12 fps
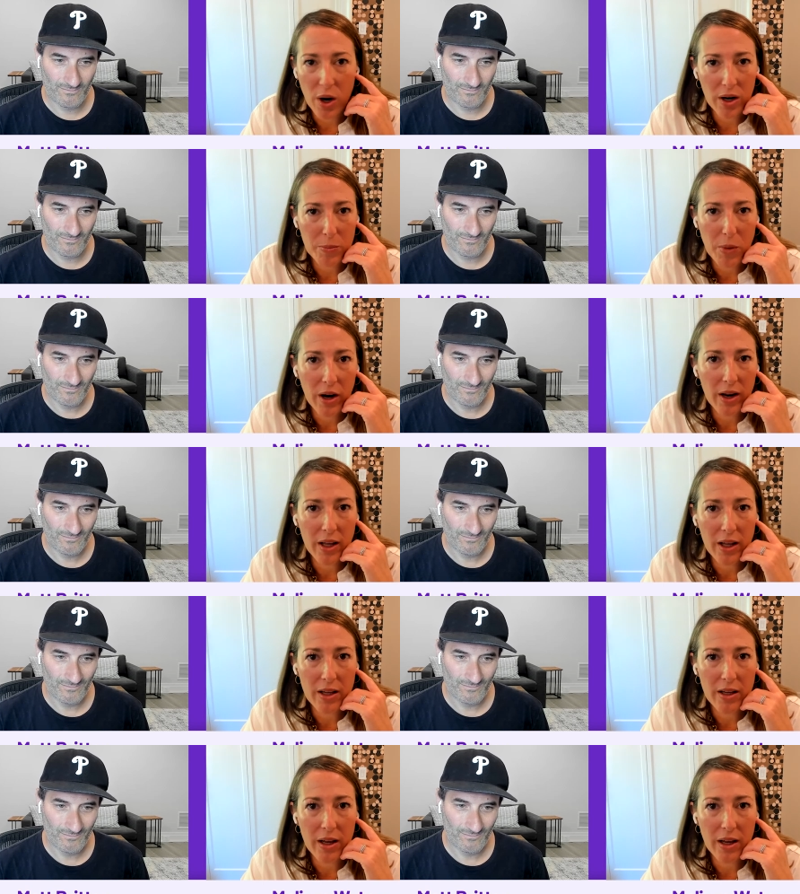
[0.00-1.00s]
Speaker 1: product
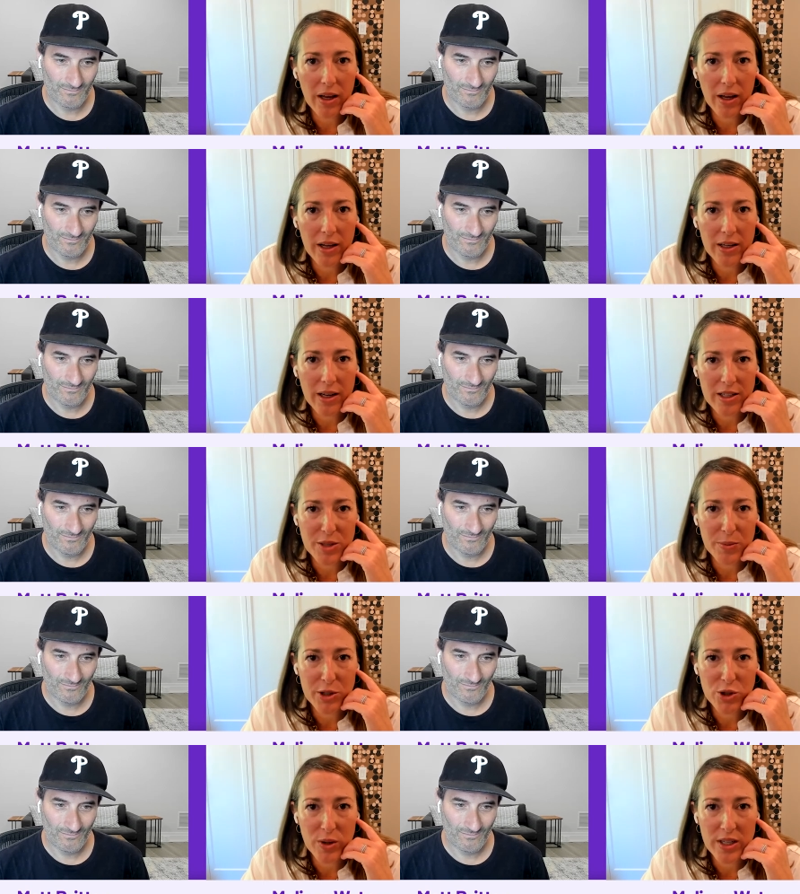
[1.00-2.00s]
marketing and
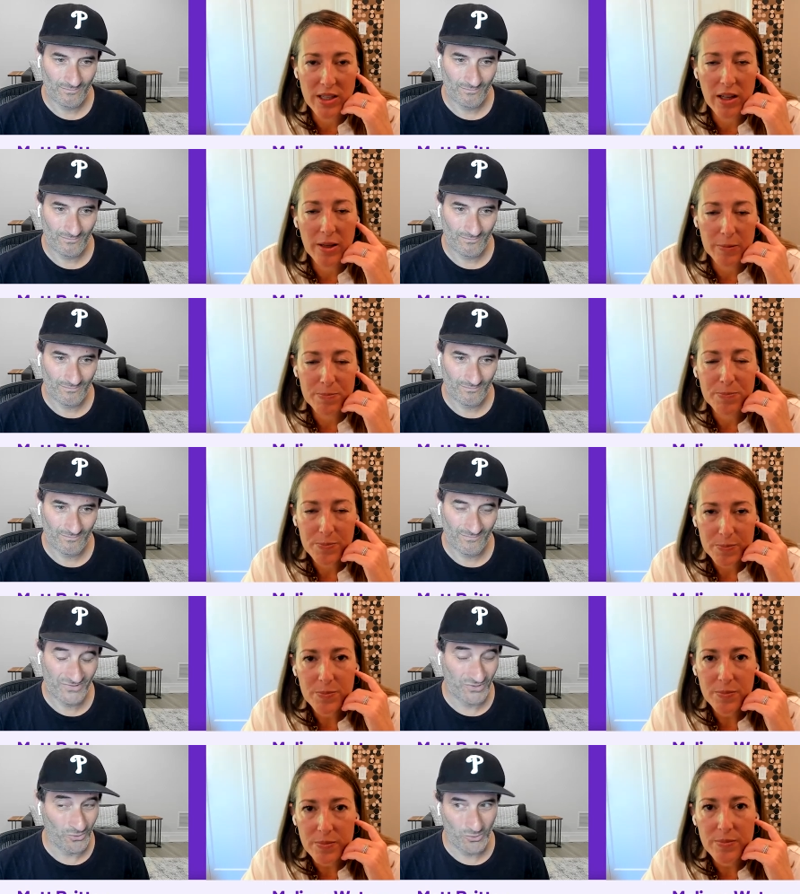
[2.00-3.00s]
customer storytelling.
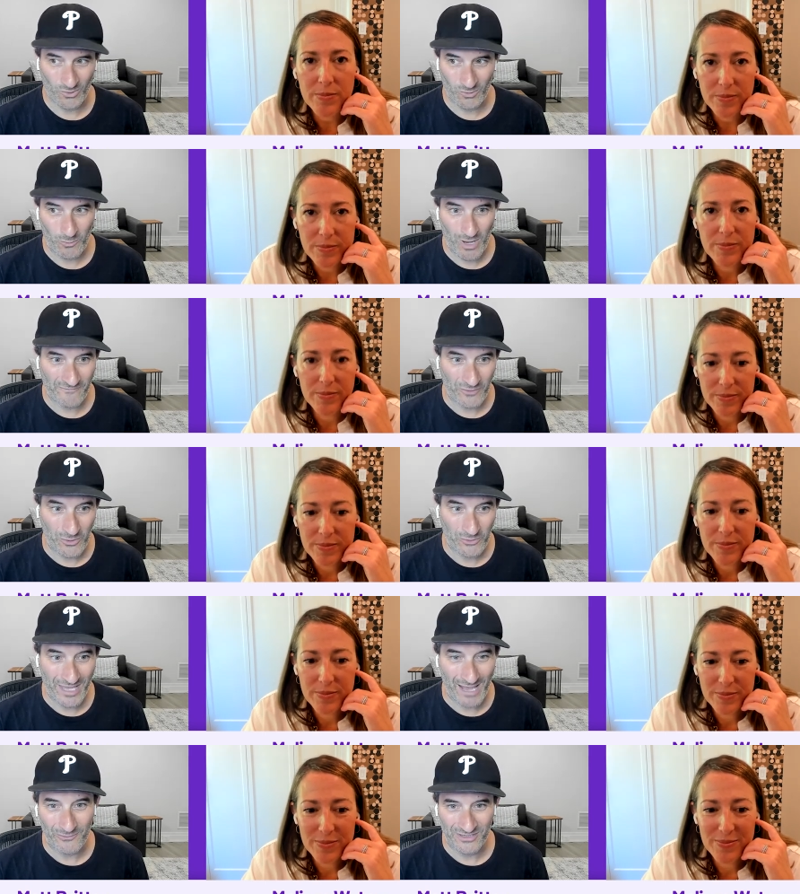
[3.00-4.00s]
Speaker 2: So cool. Well, I have no
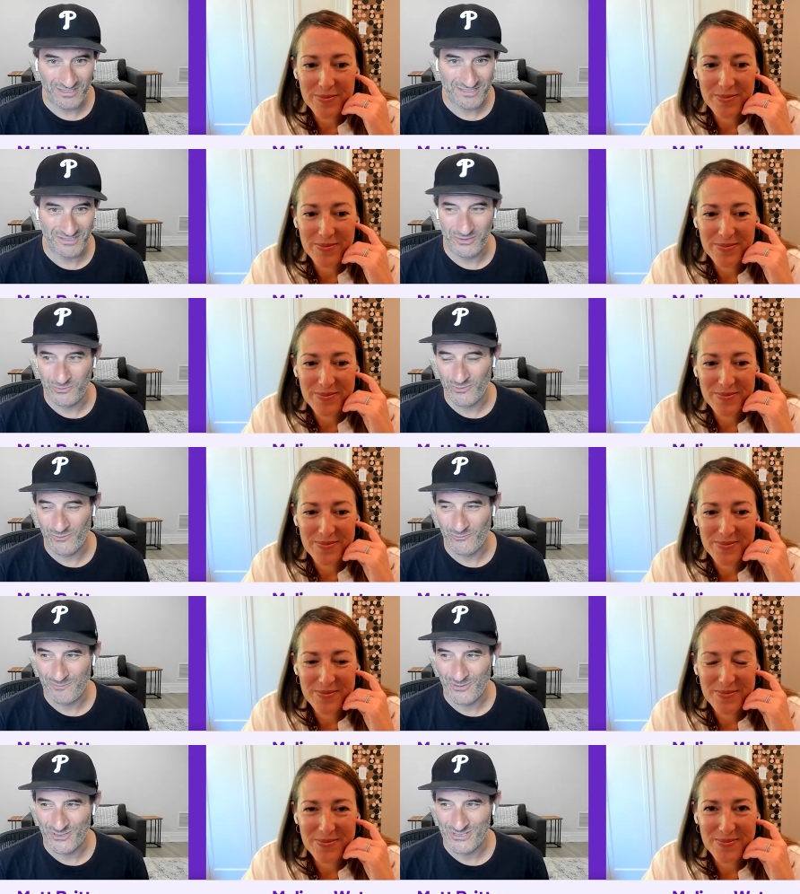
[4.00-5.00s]
doubt, Melissa, you are the right
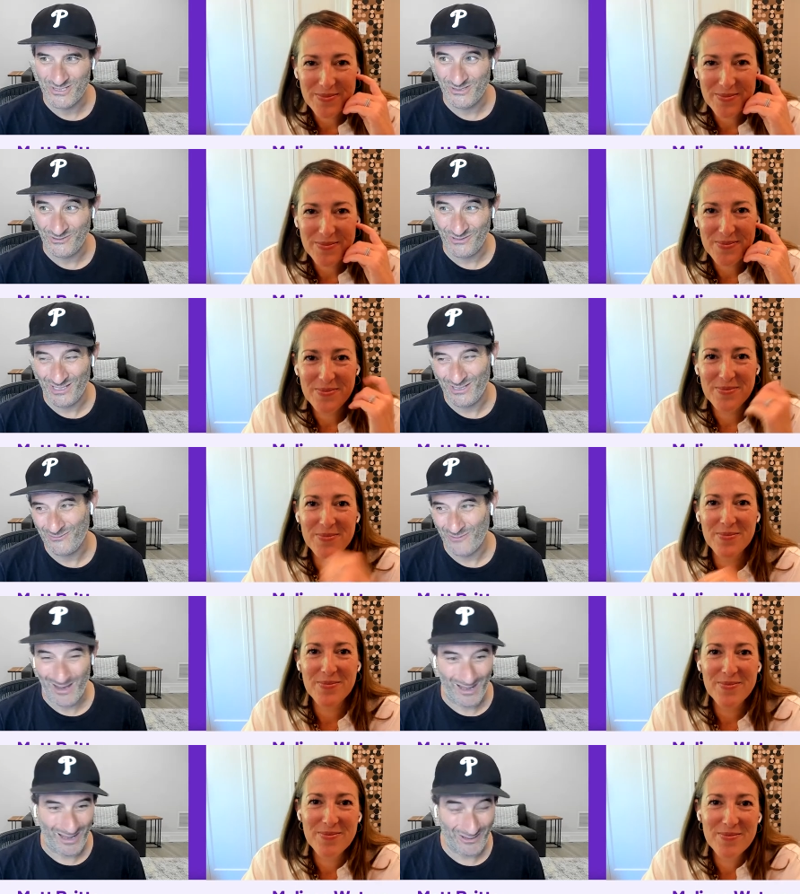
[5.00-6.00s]
person to leave
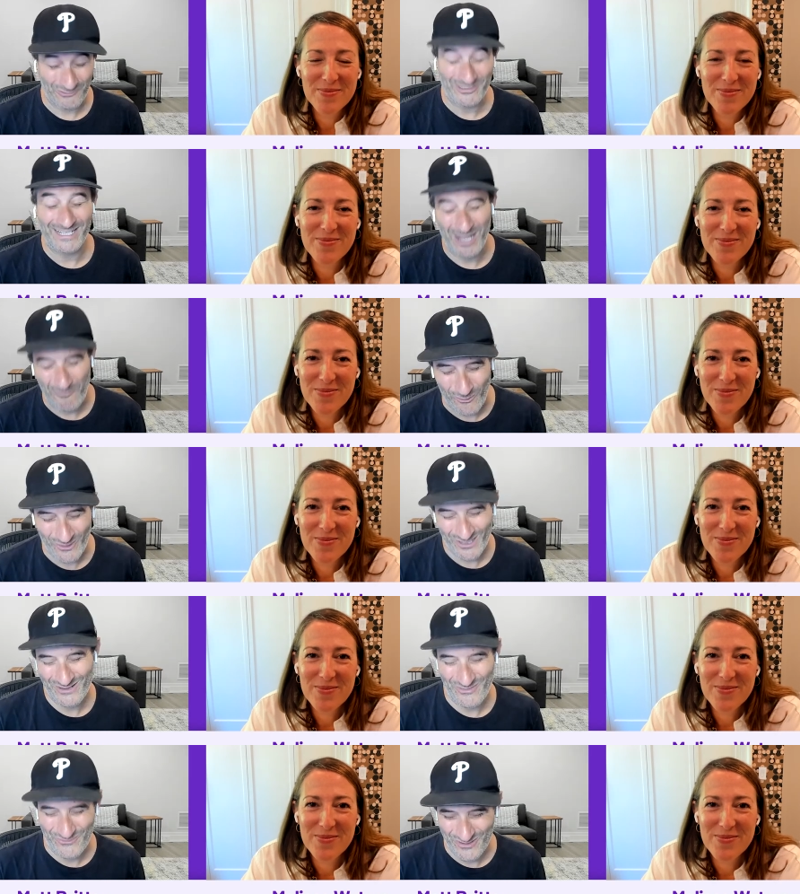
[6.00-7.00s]
uh, lead Upwork
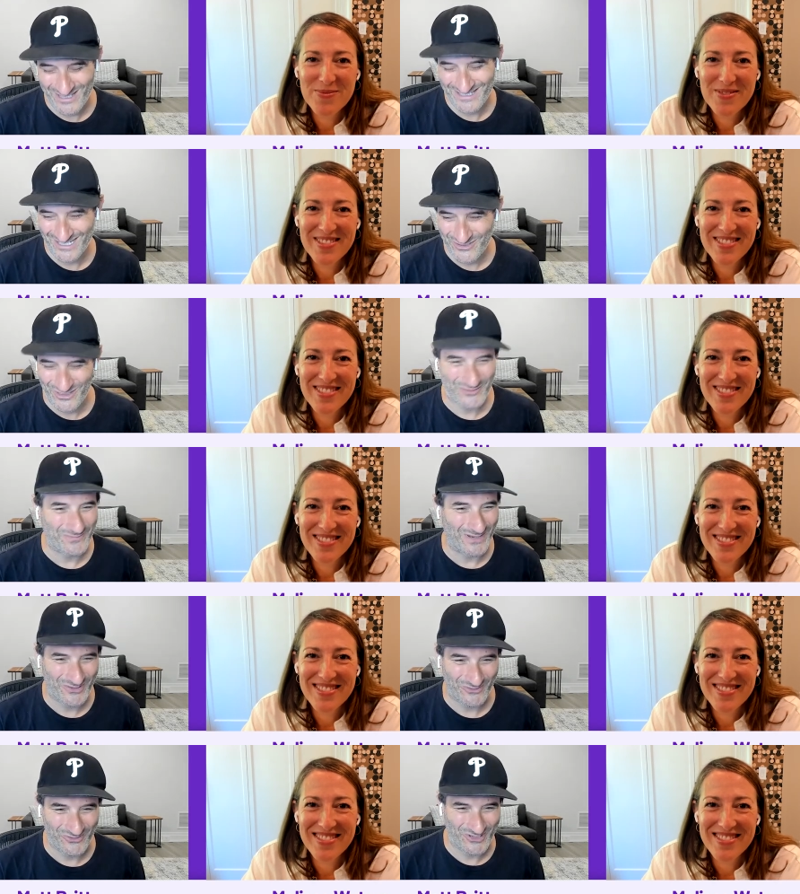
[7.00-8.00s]
through this uh,
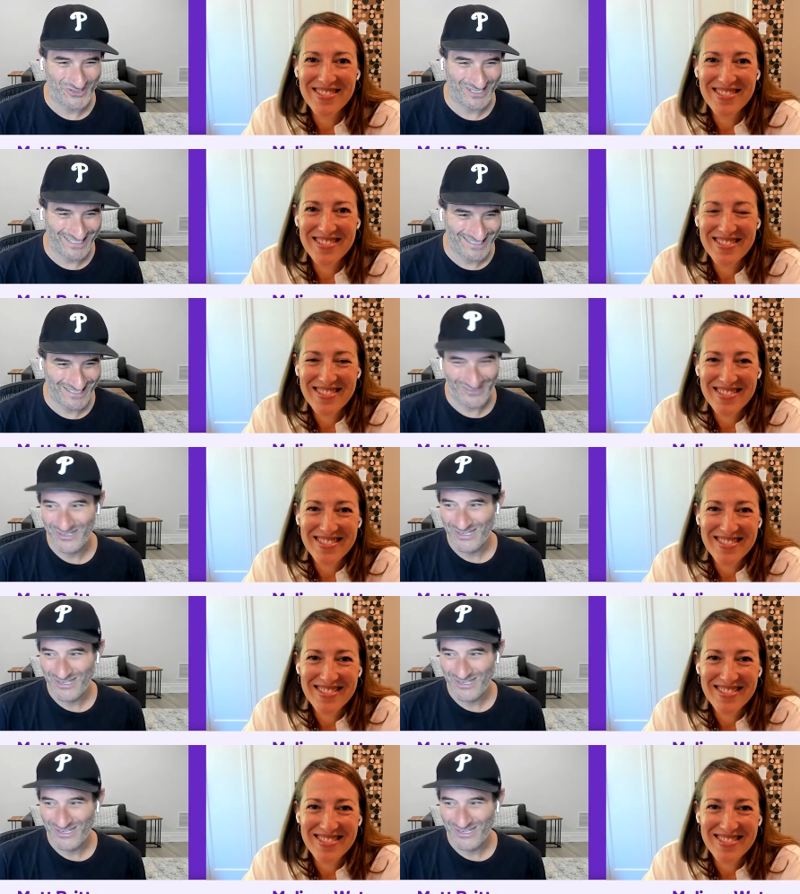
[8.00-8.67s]
transformational journey. So